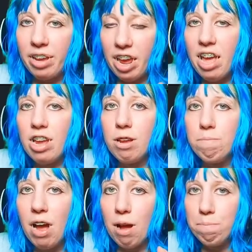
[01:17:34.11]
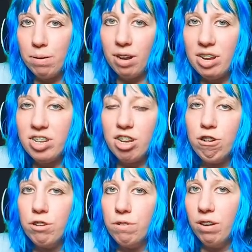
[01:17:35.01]
game and place it
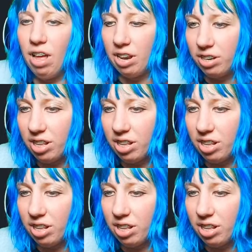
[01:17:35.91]
on your land.